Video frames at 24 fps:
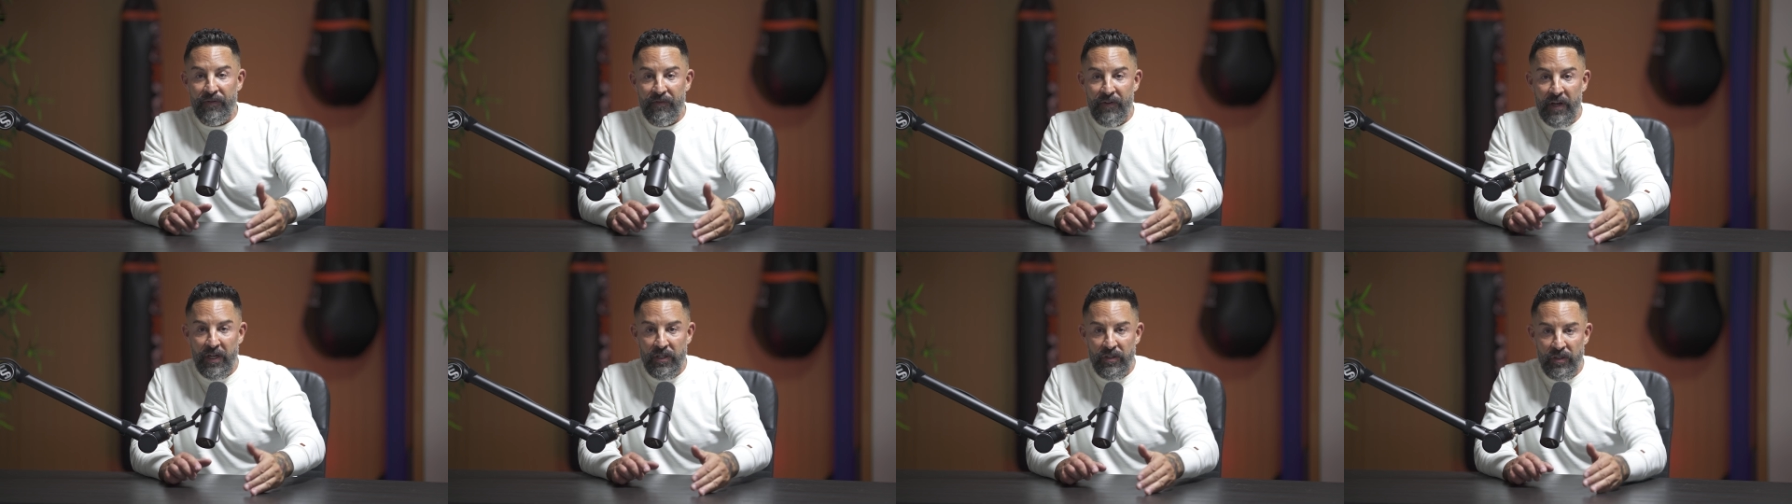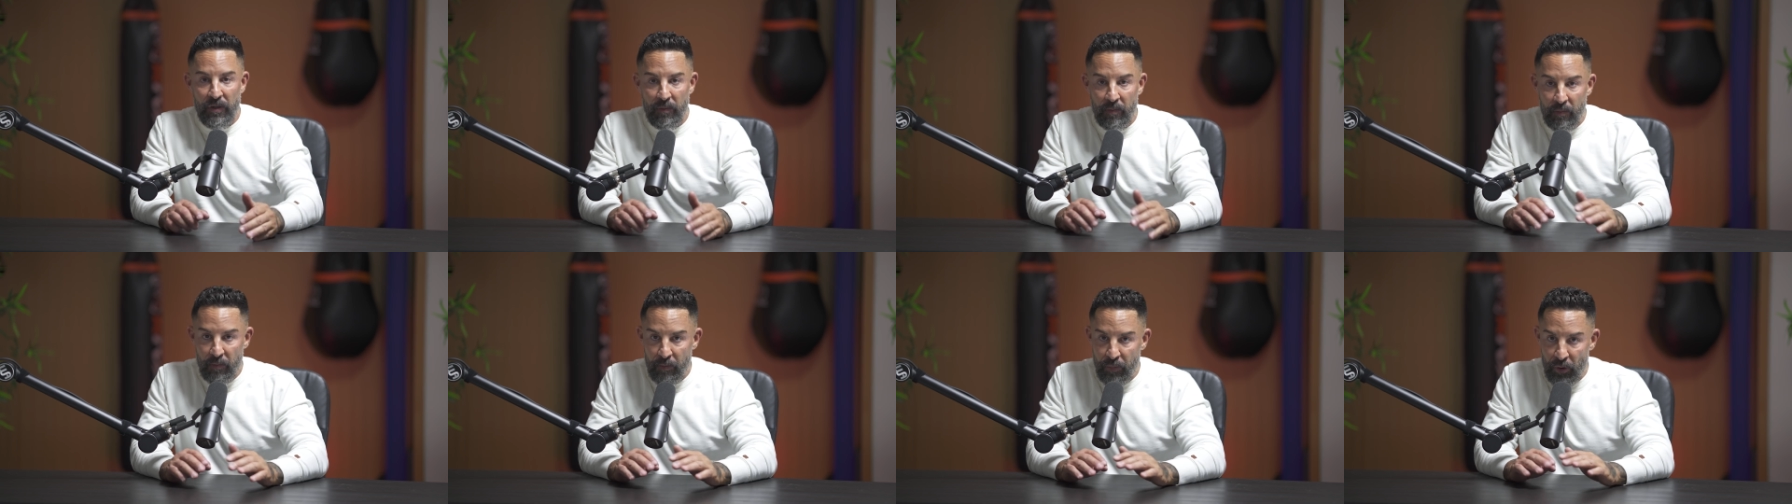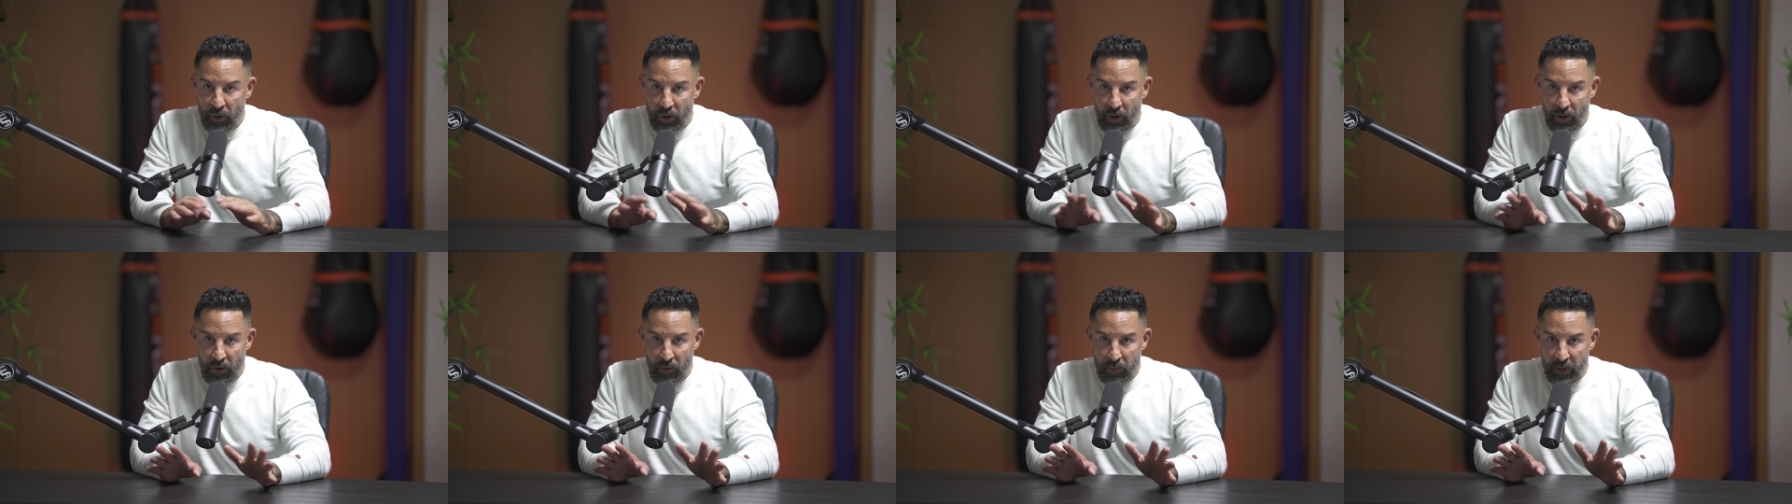fixed them.
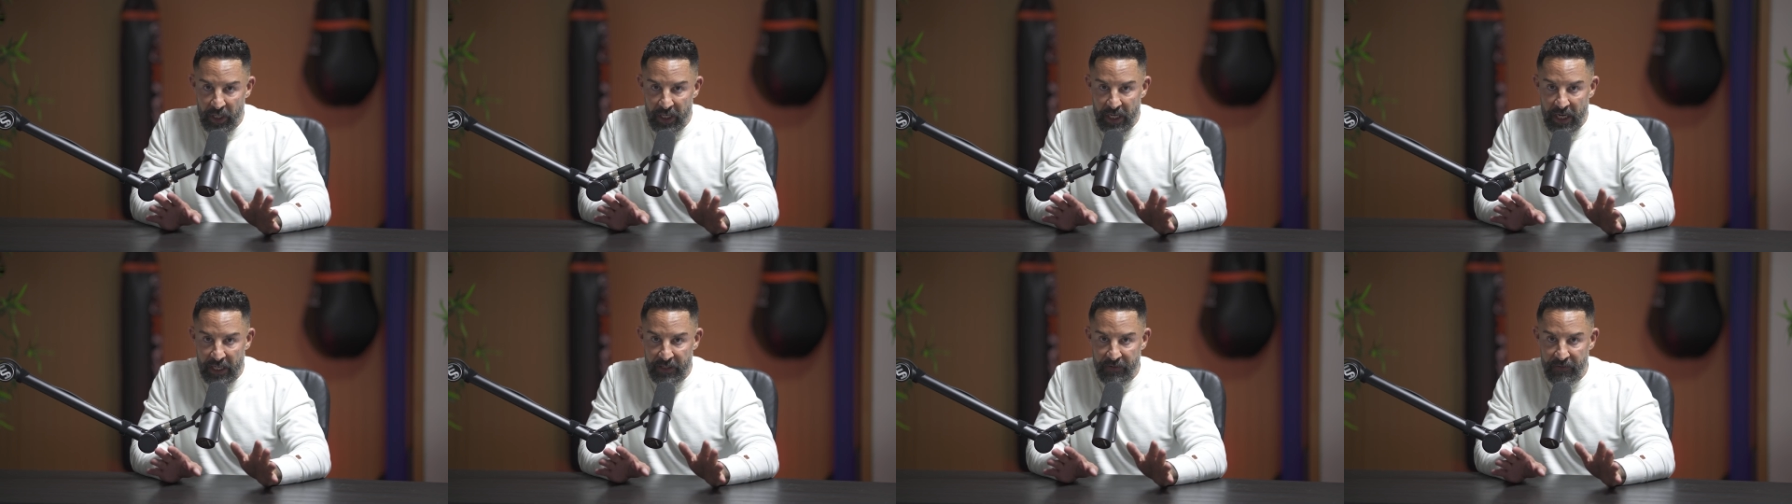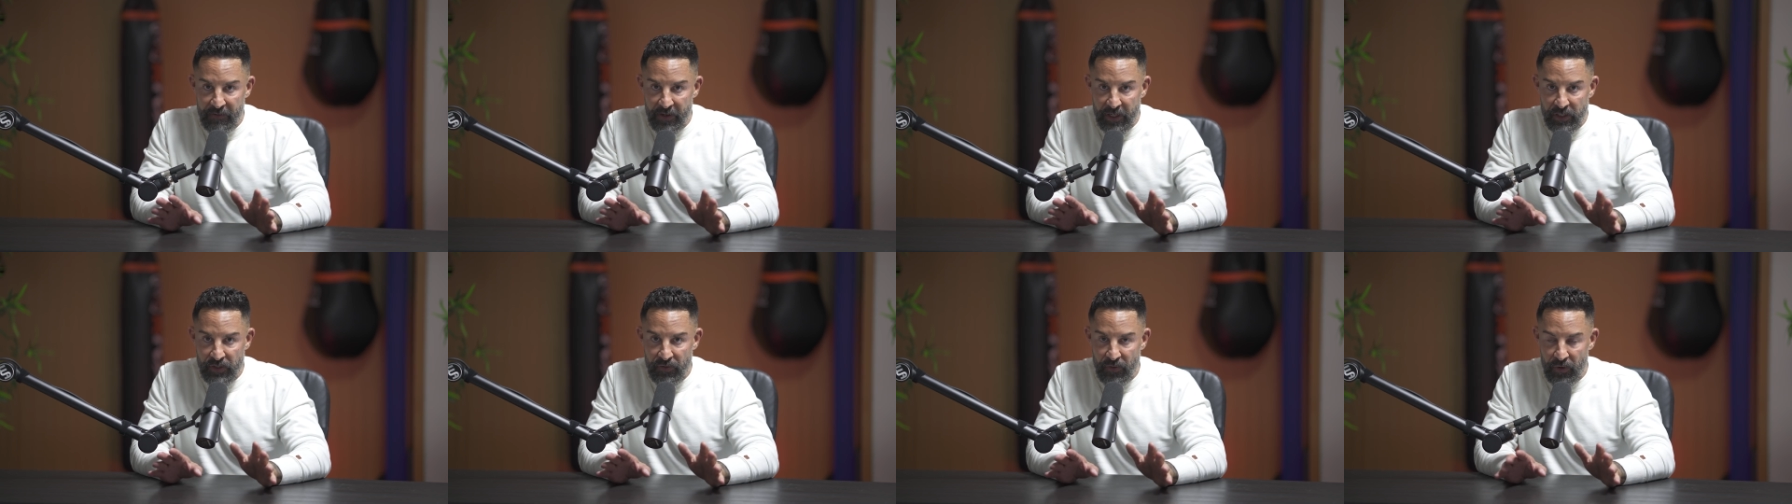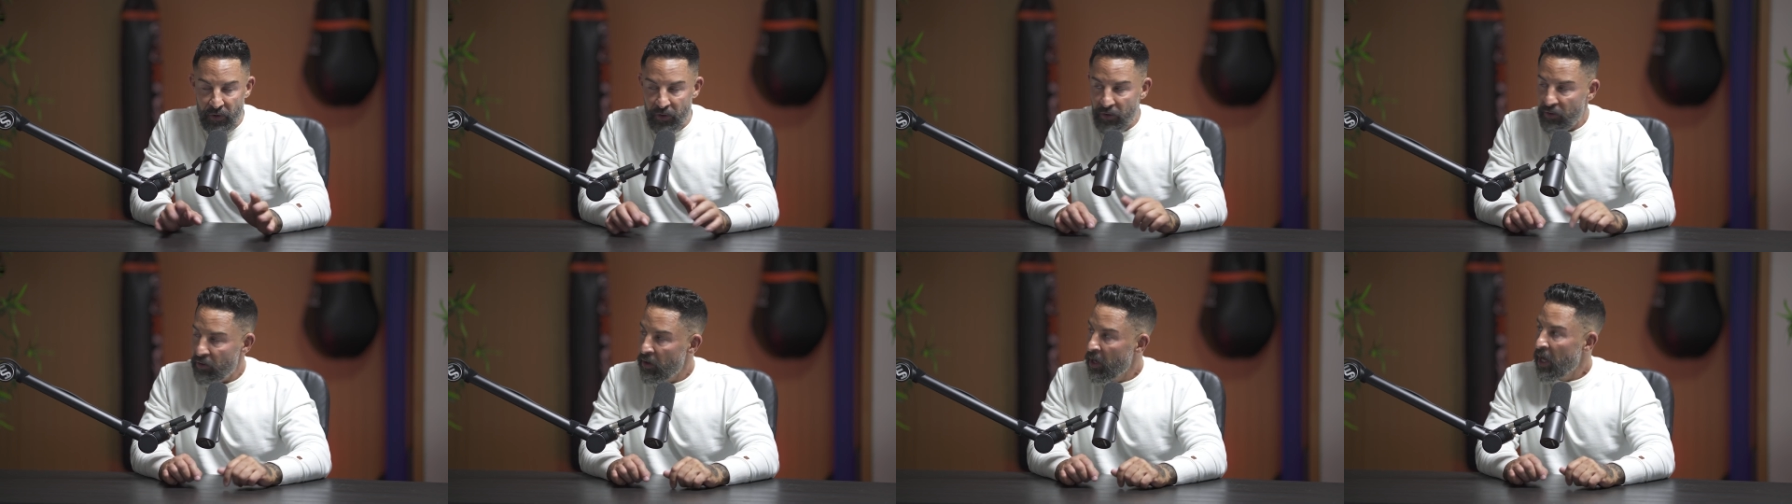Bro, we can't fix for
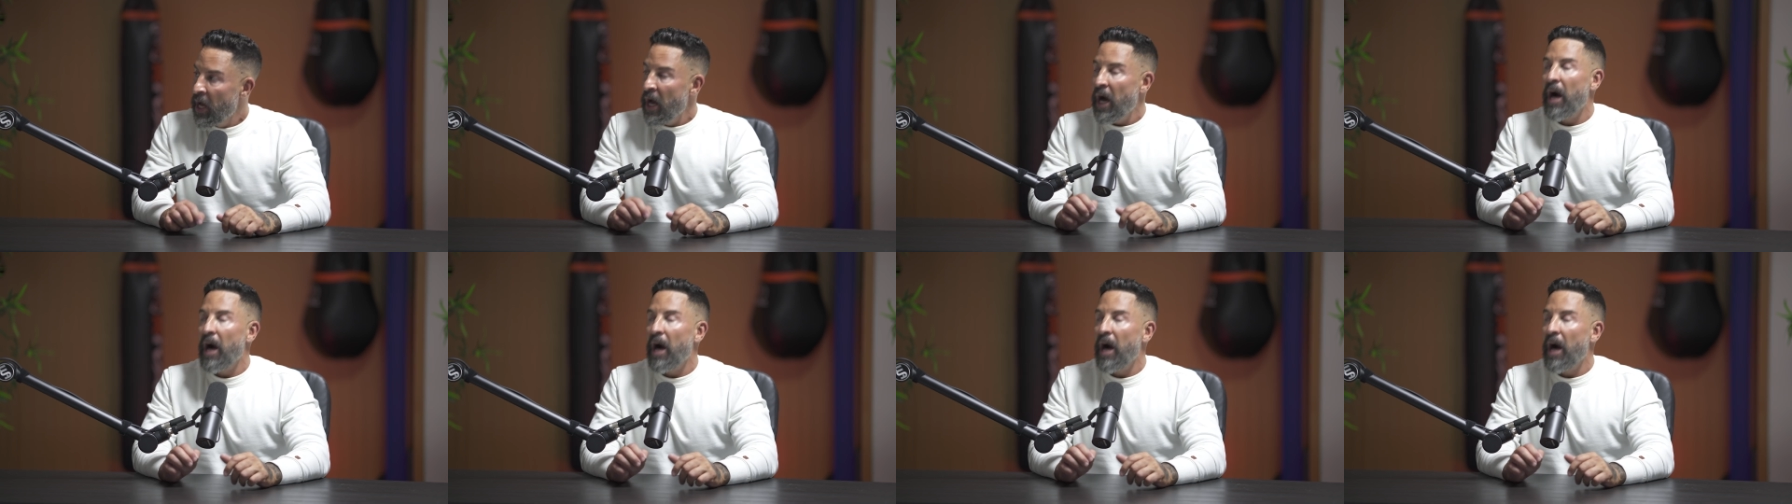you.